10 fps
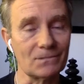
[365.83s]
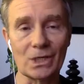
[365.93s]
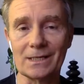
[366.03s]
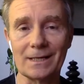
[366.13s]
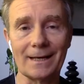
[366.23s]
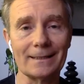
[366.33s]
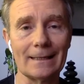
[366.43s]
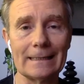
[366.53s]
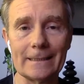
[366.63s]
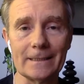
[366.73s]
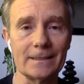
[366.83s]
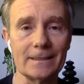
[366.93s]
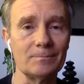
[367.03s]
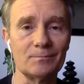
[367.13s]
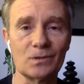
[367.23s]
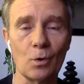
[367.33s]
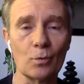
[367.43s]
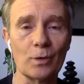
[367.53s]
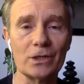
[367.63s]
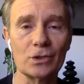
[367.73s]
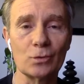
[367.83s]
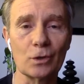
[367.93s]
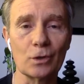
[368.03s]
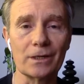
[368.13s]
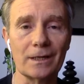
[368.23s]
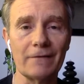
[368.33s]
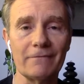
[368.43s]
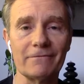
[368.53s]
getting online and going right to work into life.